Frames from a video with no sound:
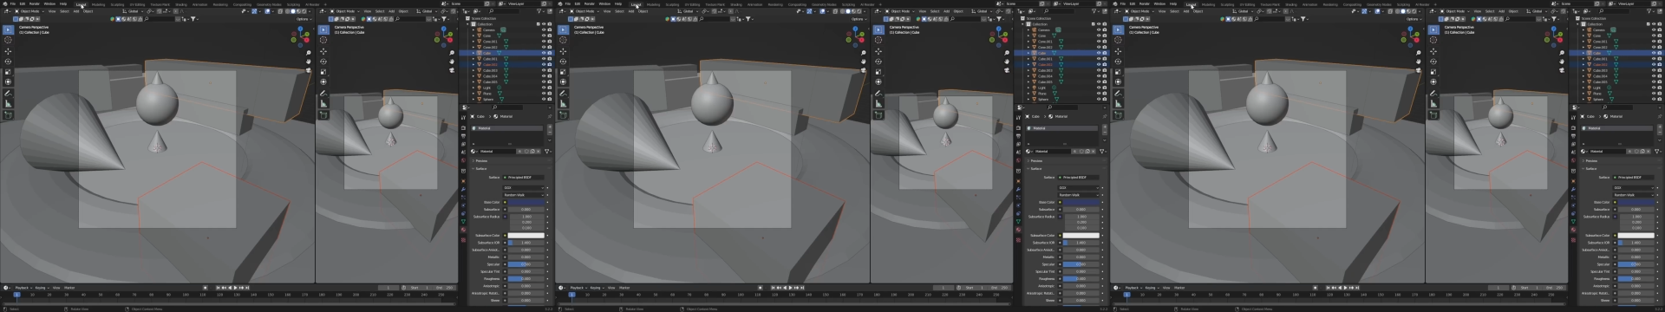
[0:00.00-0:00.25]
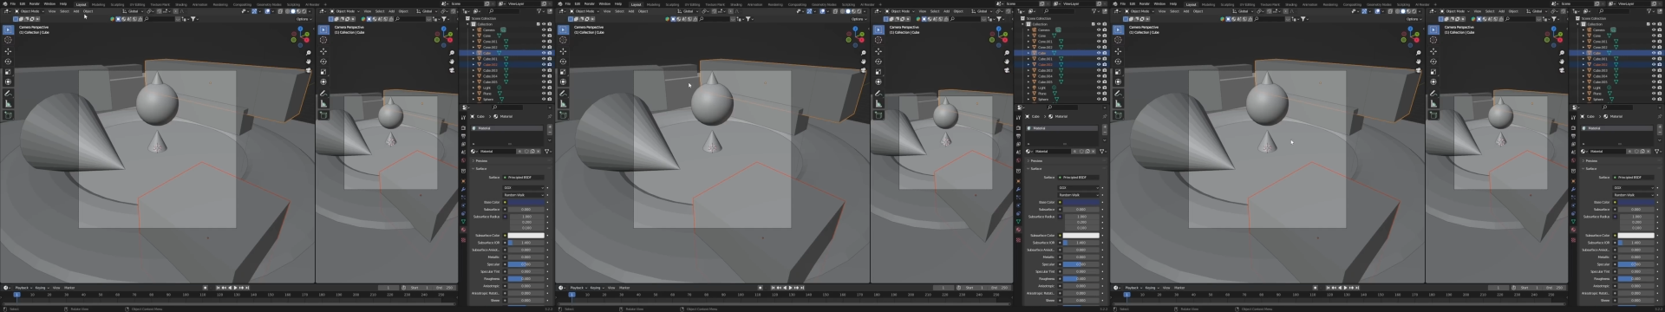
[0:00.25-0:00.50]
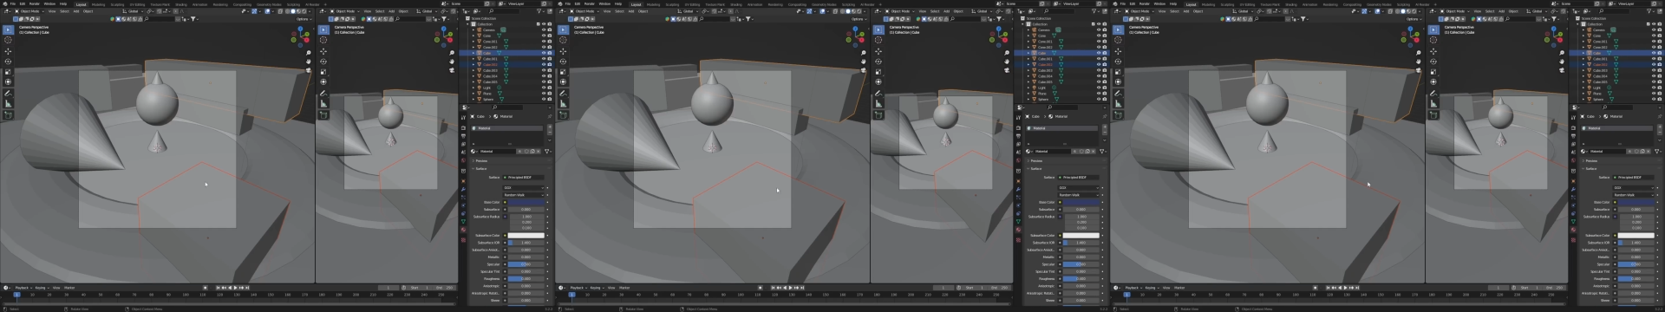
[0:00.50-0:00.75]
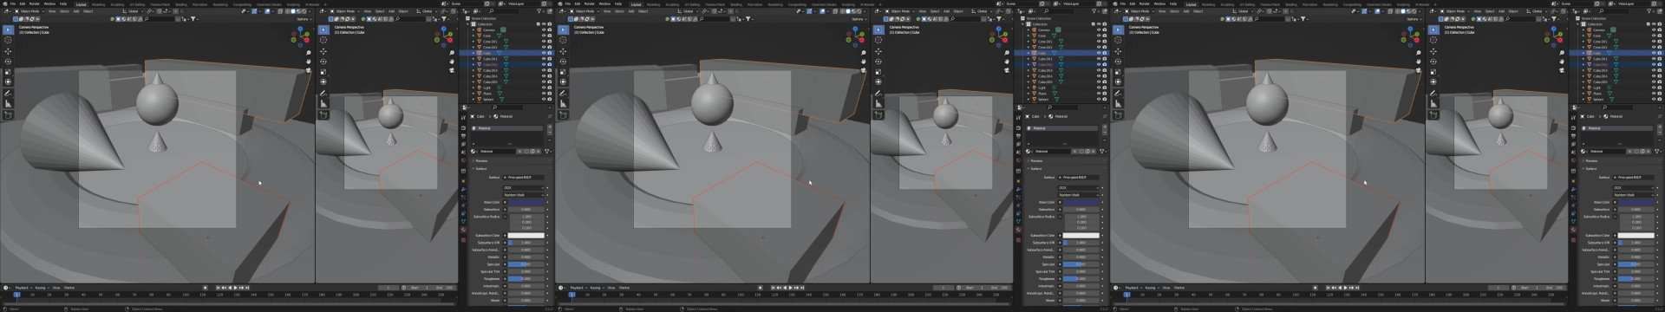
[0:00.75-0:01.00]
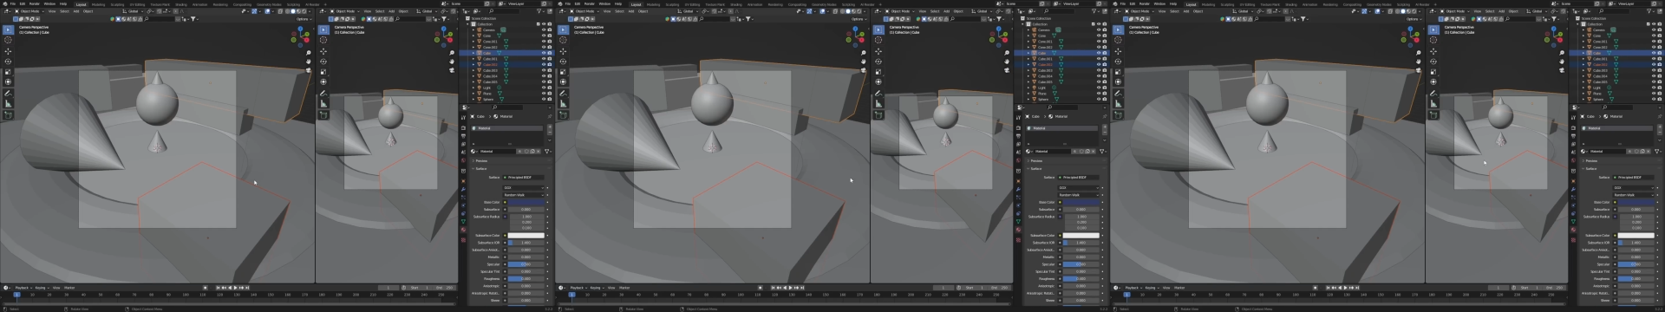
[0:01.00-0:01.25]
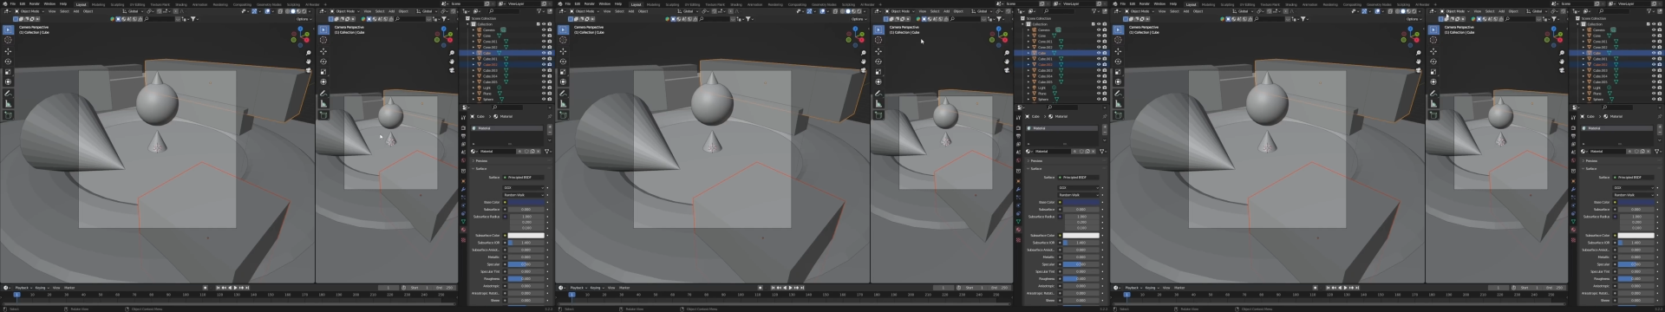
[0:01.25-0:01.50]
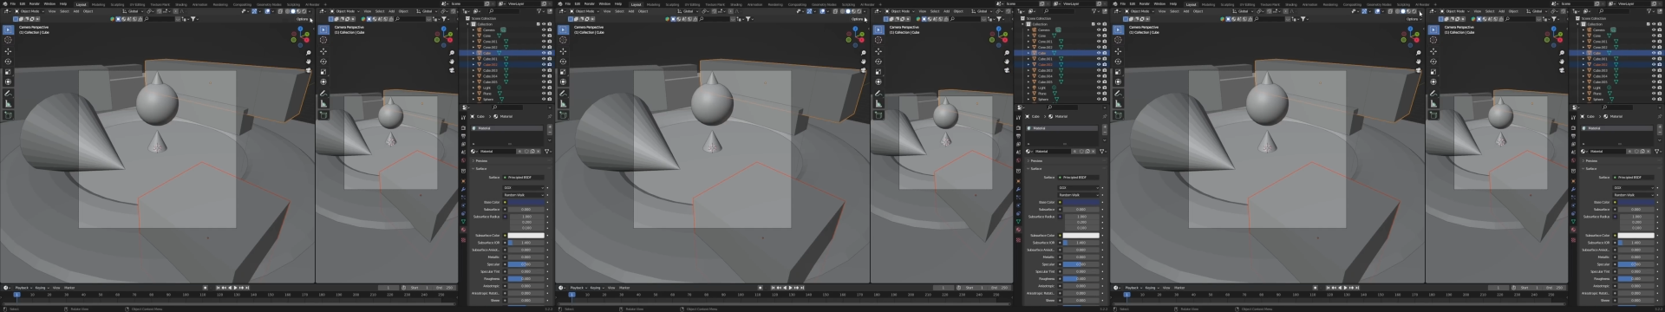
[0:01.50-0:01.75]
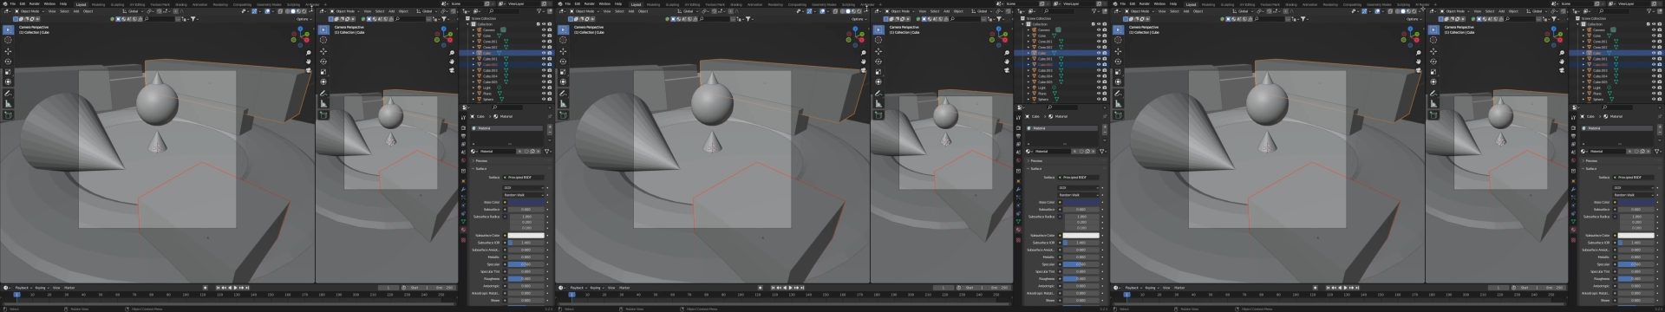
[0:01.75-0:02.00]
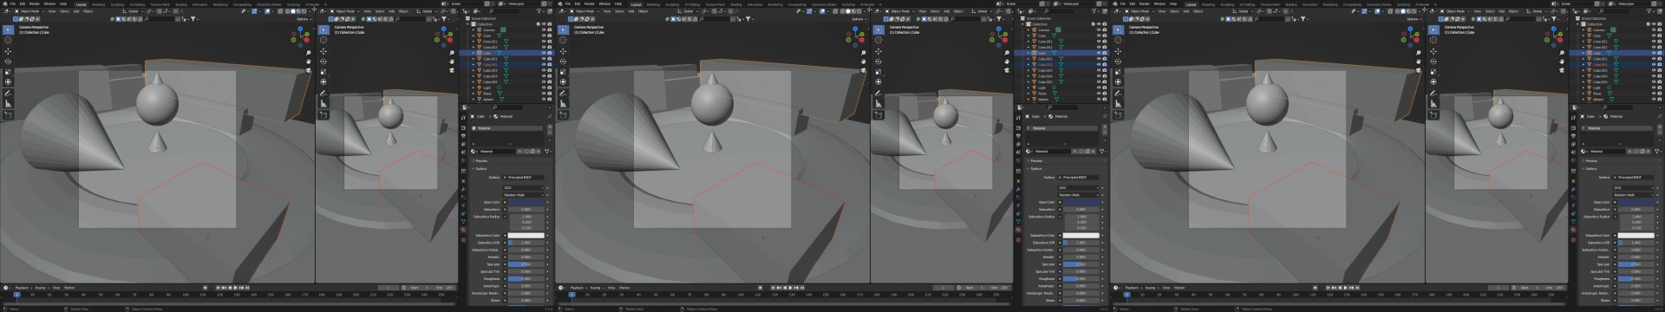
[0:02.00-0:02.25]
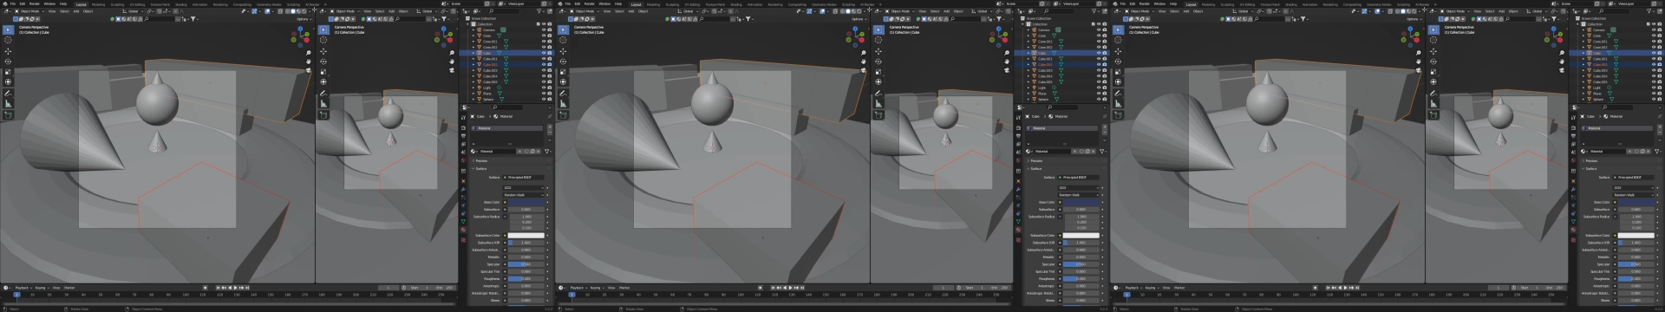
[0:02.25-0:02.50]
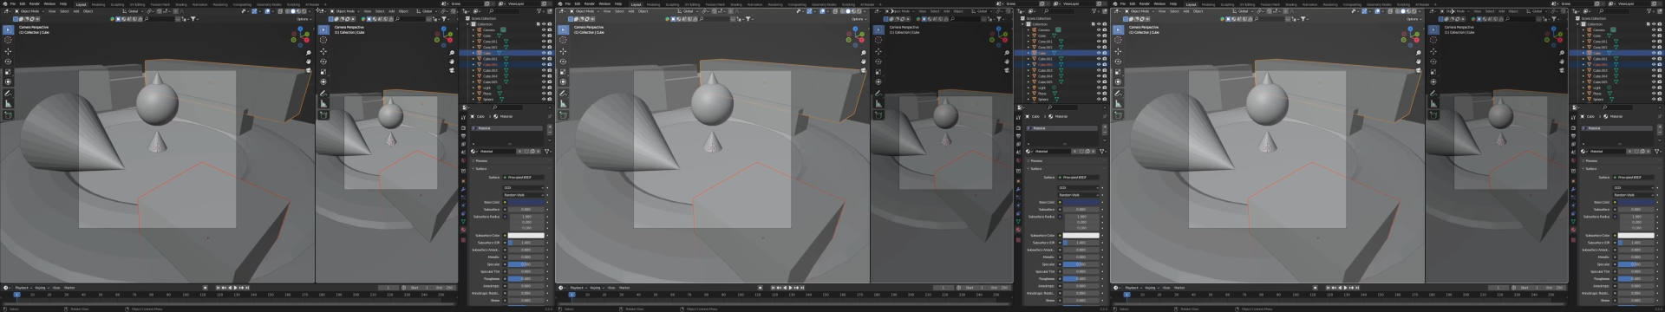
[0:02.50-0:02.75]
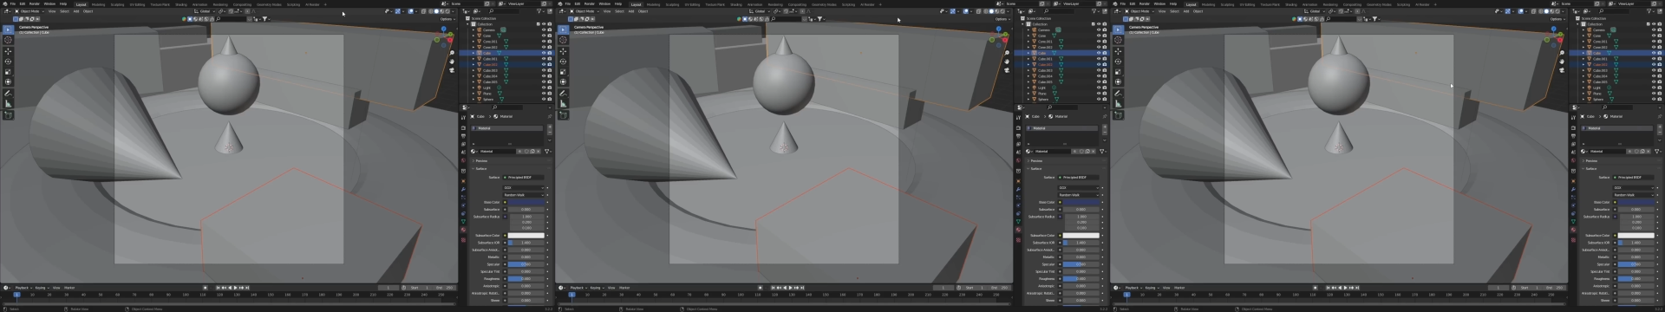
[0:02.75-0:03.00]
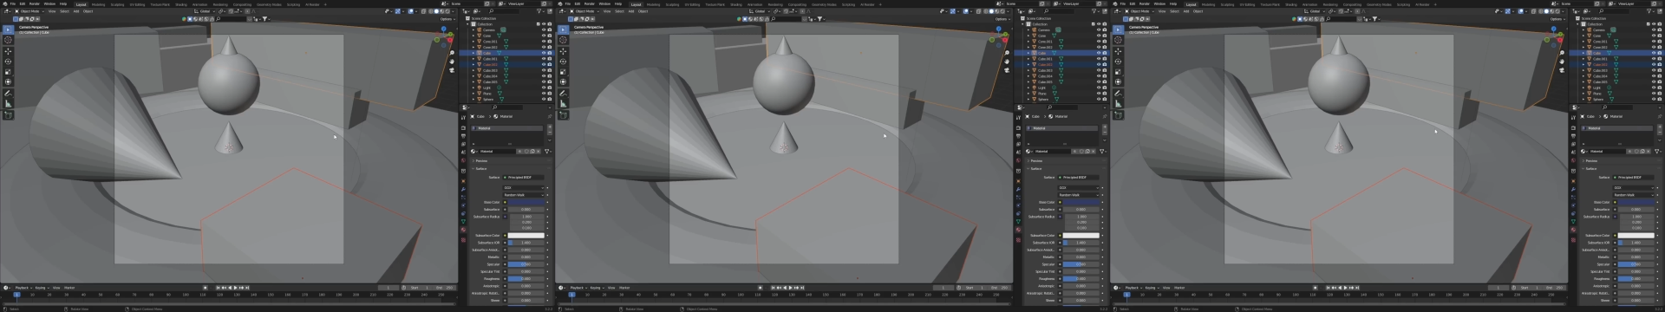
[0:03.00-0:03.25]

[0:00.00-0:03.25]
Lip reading: Nobody's mouth can be seen.